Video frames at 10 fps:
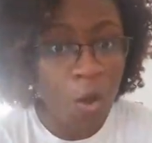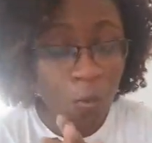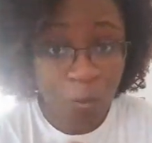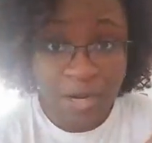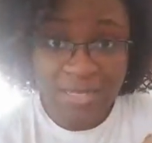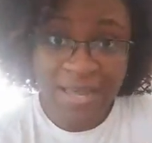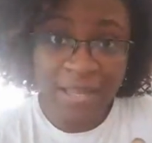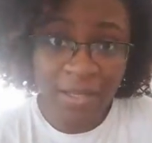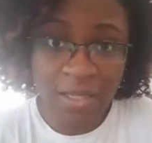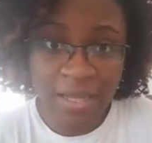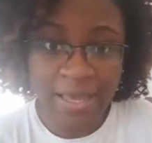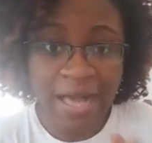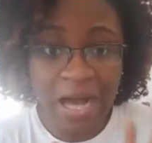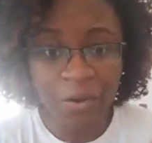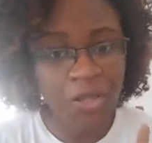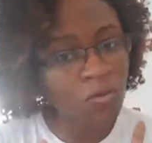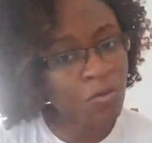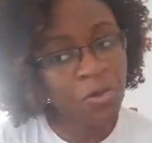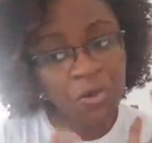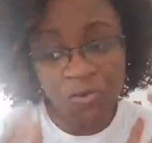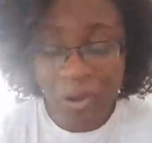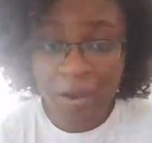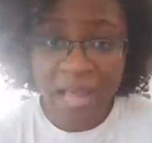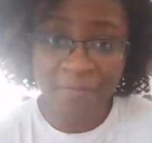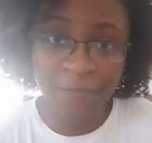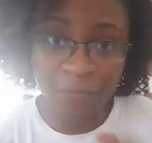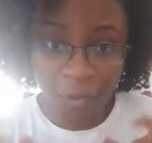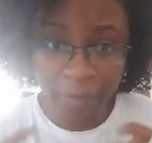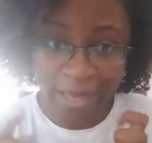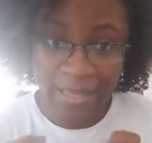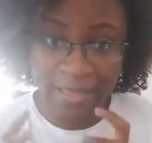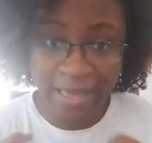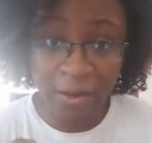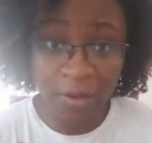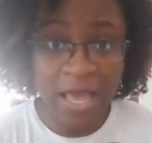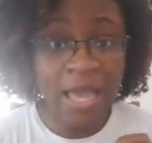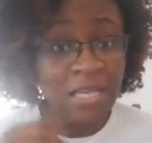What does that look like? How do you know you don't have a full bank account?